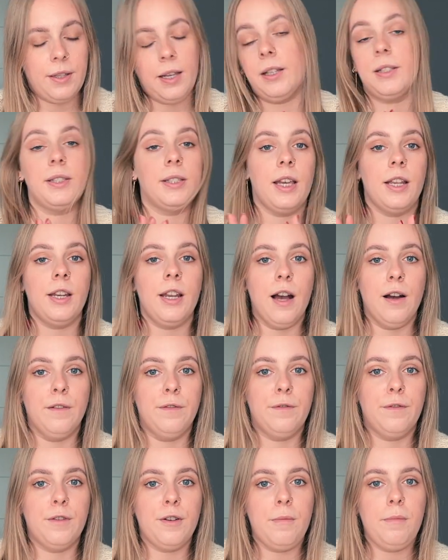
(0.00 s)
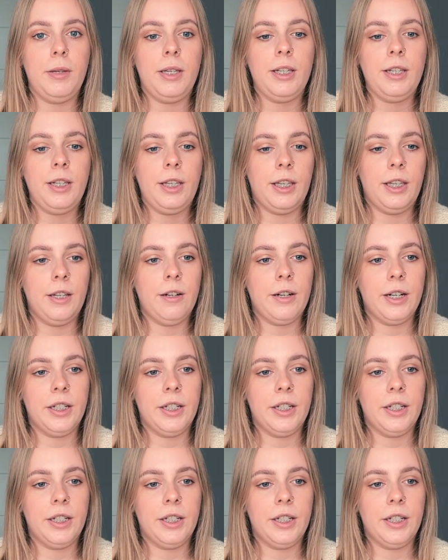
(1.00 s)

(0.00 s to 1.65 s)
That's enough for me. Here I